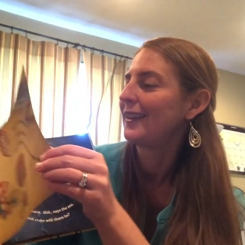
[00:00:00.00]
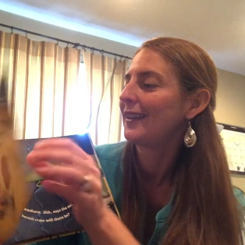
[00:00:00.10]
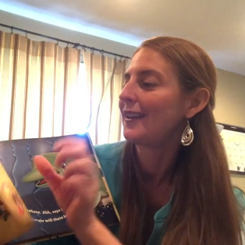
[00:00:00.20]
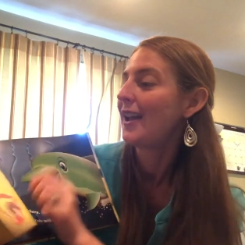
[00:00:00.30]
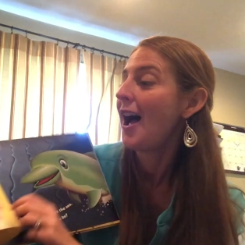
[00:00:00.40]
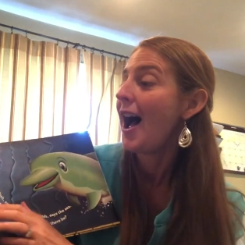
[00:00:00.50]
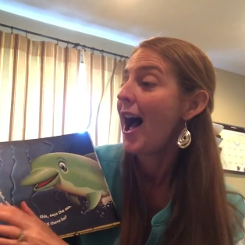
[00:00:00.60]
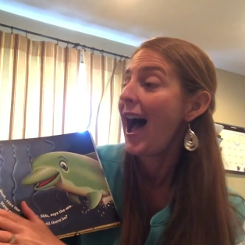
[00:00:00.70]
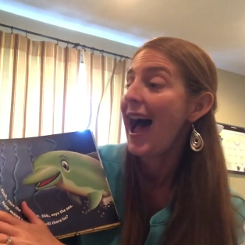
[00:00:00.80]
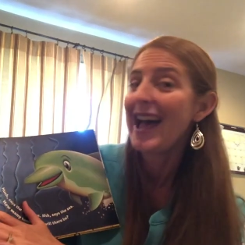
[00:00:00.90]

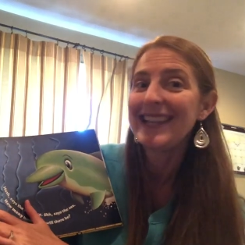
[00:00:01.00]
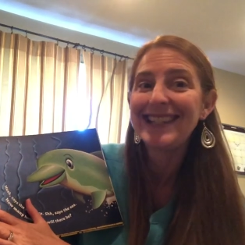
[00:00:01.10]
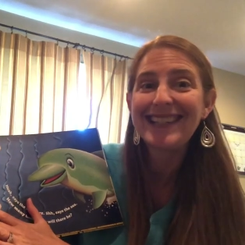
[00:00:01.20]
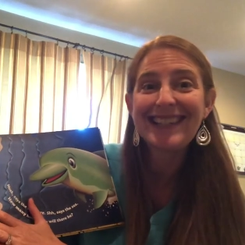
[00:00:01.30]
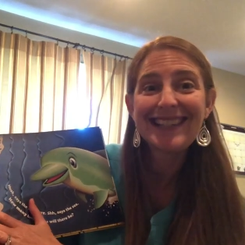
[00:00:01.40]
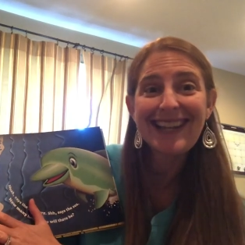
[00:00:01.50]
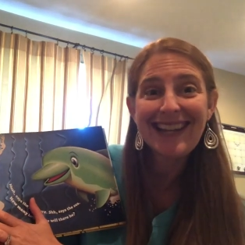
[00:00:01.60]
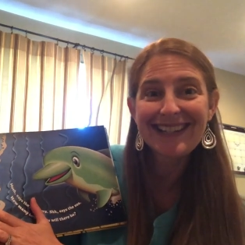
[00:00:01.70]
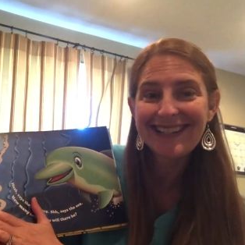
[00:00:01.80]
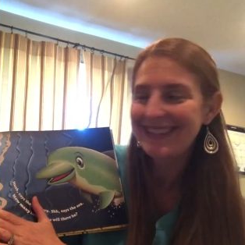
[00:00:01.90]

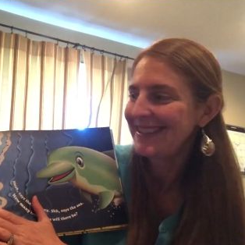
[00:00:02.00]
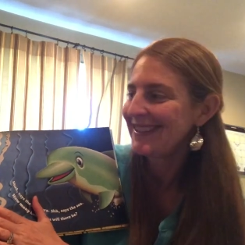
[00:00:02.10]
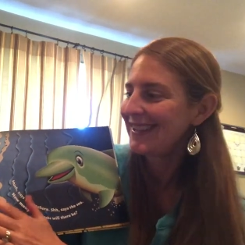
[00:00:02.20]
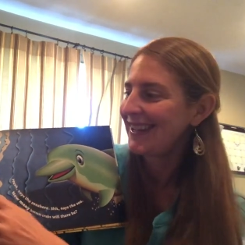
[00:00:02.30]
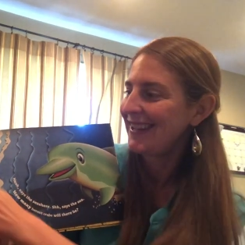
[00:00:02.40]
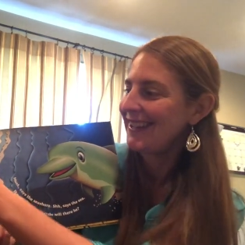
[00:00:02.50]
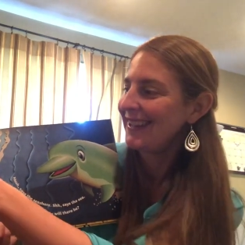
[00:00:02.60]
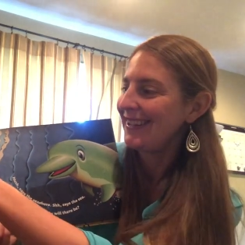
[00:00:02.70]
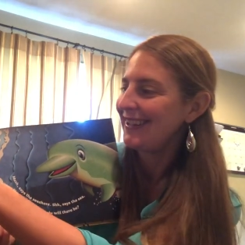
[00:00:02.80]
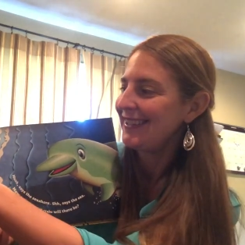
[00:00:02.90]
6!
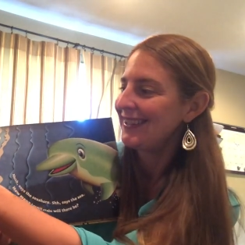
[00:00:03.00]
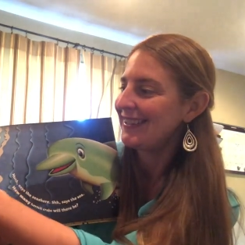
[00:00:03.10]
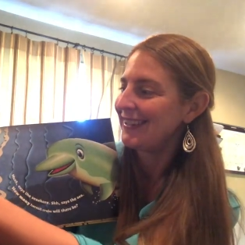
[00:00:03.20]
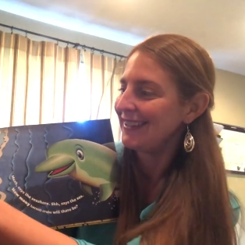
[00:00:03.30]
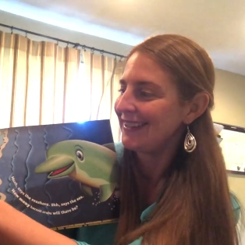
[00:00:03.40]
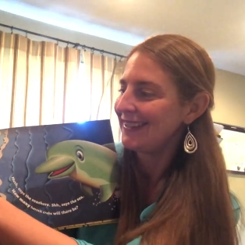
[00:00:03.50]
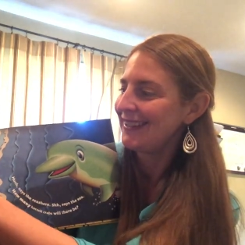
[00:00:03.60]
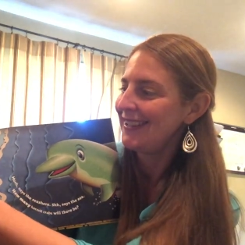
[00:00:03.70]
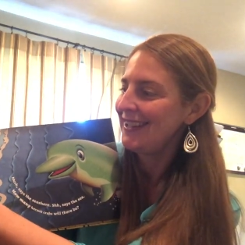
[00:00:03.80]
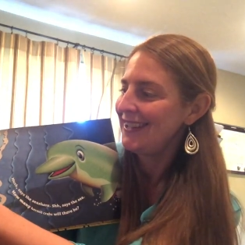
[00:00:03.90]
6
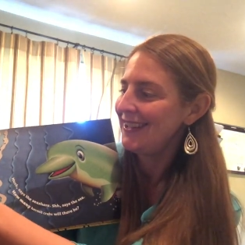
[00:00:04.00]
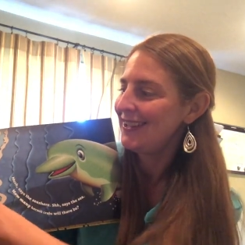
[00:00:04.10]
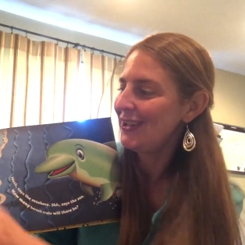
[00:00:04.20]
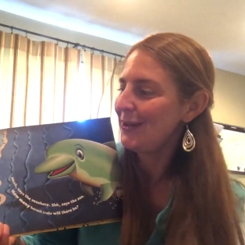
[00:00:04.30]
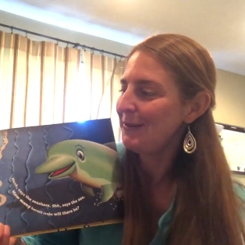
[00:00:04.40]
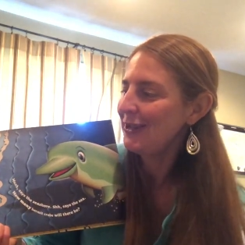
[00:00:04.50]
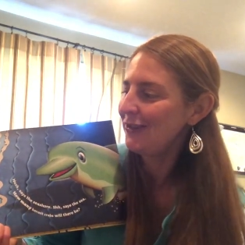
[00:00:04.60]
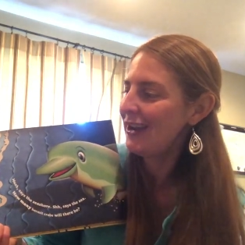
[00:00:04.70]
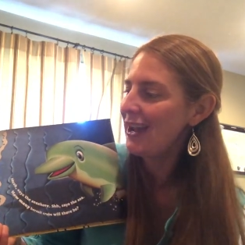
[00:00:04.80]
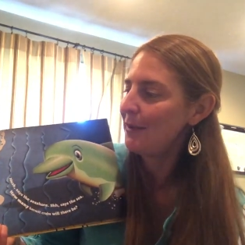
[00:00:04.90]
little hermit
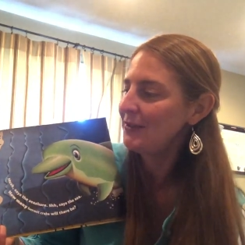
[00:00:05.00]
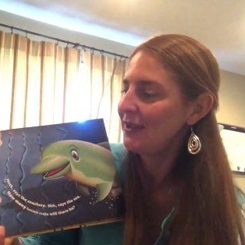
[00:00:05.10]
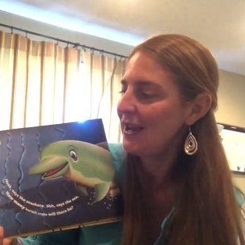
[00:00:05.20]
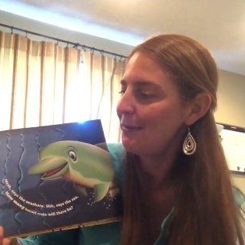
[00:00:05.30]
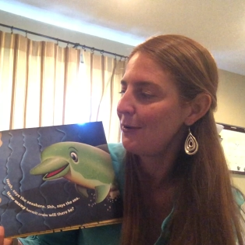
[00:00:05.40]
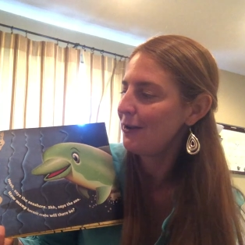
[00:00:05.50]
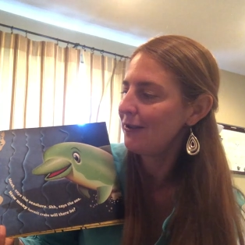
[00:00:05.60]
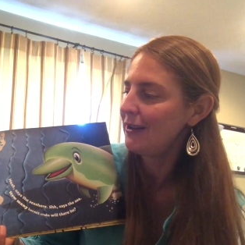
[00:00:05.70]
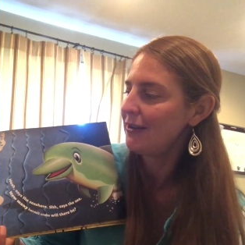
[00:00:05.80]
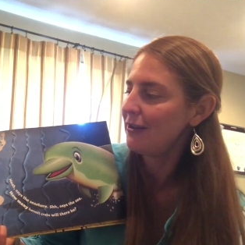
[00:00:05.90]
crabs scamper
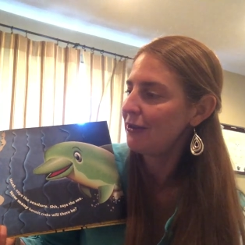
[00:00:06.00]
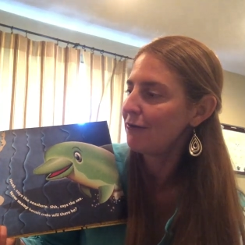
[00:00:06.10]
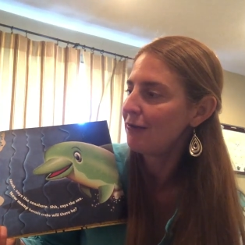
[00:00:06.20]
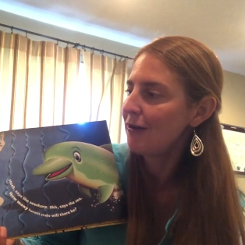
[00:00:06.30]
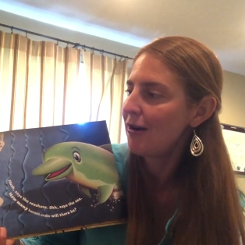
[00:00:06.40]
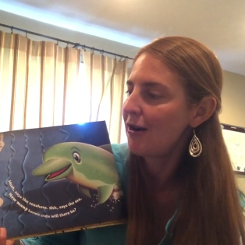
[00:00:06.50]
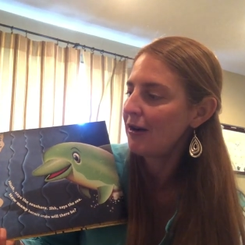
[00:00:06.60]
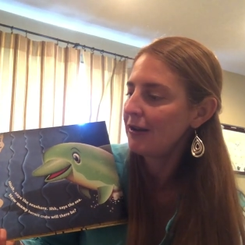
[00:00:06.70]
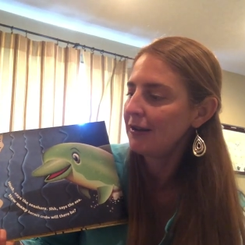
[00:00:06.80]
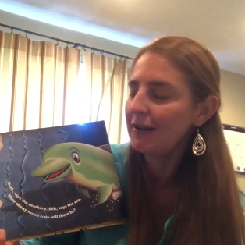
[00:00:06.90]
in a
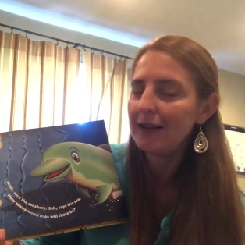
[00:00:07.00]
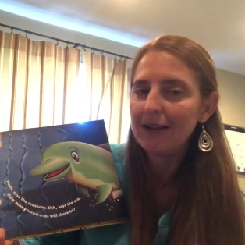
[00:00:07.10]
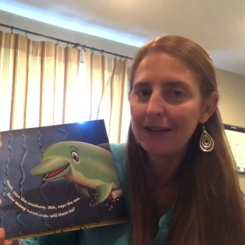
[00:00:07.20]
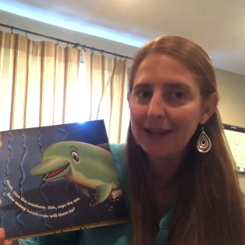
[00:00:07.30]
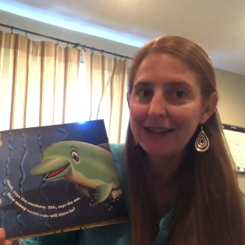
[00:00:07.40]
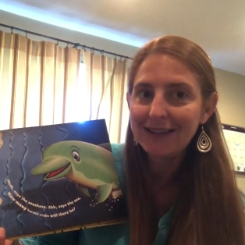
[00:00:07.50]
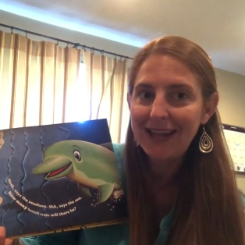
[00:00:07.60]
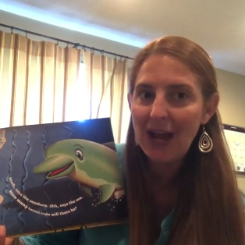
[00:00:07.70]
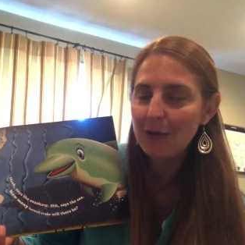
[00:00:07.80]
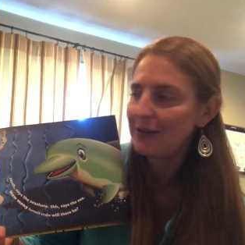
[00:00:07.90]
throng. Let's
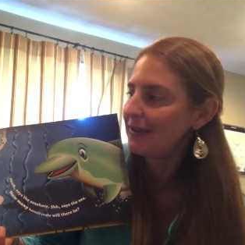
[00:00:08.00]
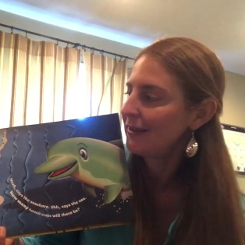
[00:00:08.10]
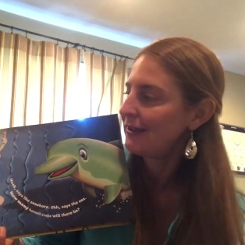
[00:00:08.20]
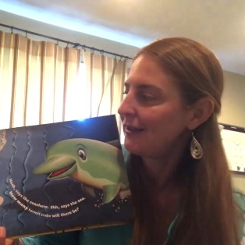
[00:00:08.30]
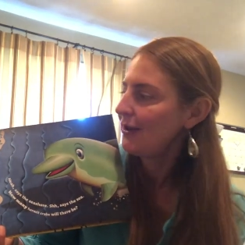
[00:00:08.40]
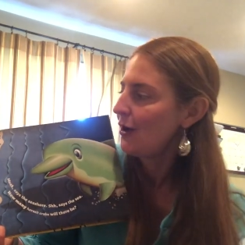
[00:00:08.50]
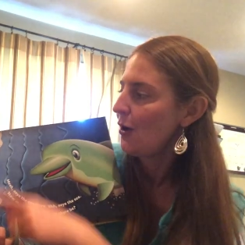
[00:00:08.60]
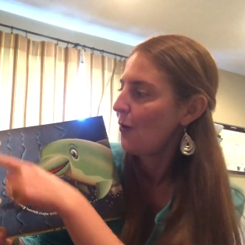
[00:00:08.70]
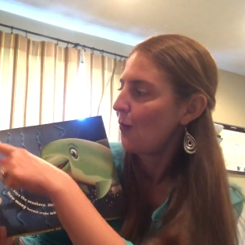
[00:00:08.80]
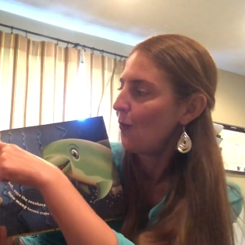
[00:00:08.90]
count.
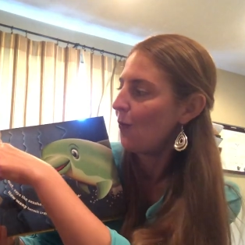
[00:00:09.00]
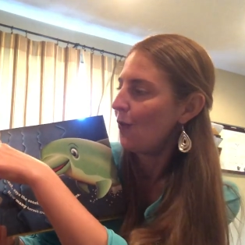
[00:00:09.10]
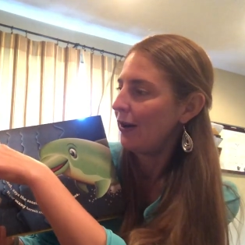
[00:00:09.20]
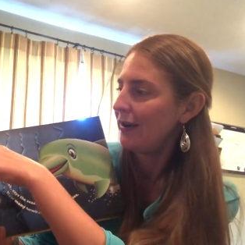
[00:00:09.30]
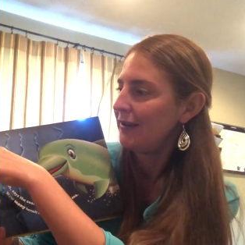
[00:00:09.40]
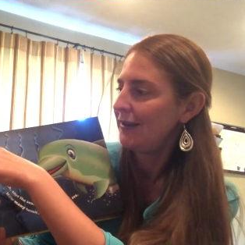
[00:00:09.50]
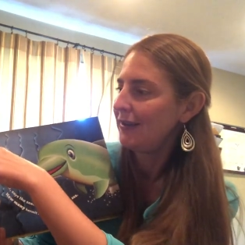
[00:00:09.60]
1,